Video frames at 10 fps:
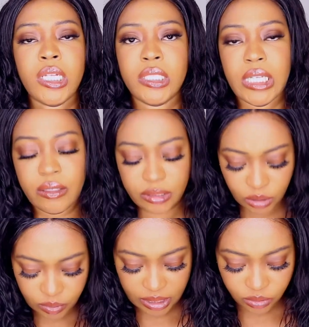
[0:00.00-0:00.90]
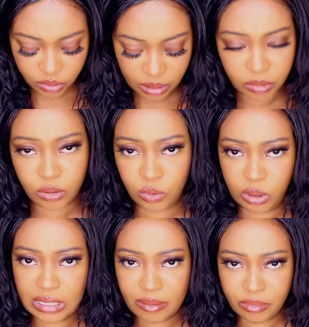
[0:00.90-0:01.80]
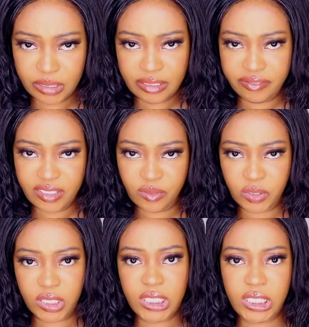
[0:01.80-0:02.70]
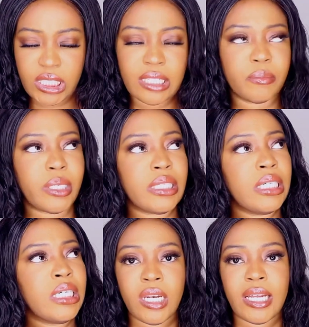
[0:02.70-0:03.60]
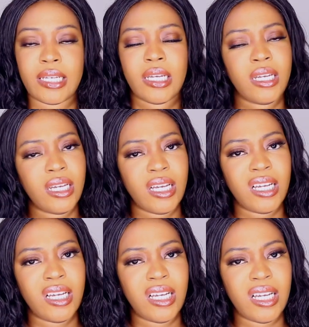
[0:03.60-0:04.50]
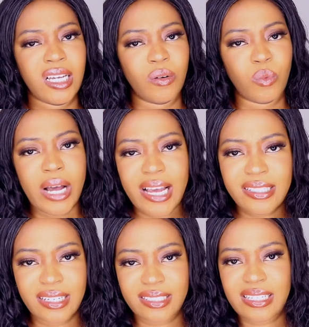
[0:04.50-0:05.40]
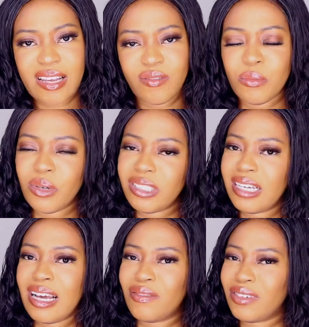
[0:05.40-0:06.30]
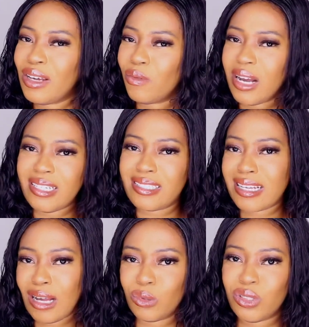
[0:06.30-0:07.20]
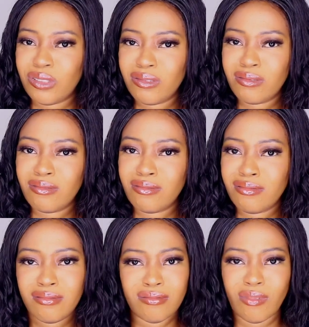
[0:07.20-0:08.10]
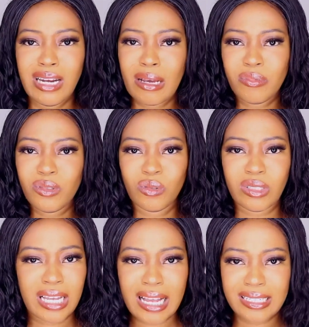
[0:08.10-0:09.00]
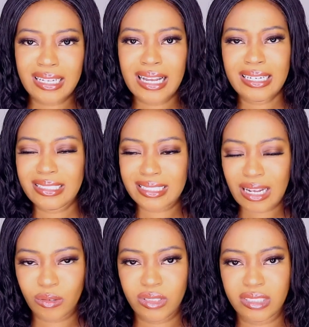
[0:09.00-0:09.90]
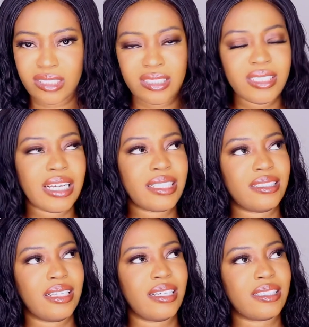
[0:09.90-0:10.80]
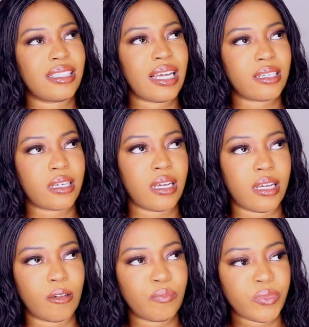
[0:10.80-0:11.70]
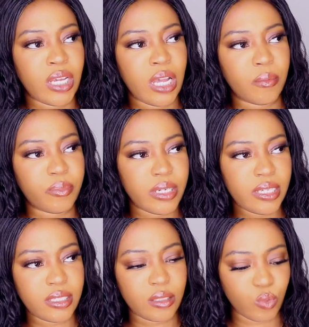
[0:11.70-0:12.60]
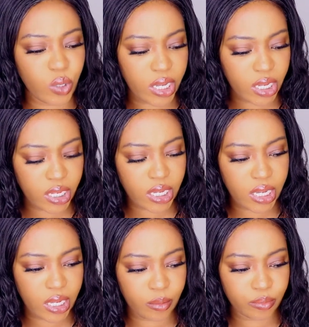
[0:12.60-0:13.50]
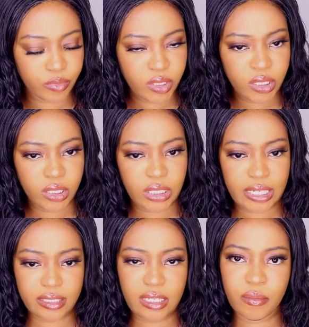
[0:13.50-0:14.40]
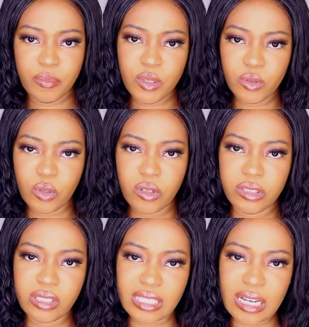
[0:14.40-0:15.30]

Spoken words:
Now this one, I know somebody will slap me in the face for saying that, but like, why does everybody have a white couch? What happened to the other colored couches? Is it that there's like a place where like they build all these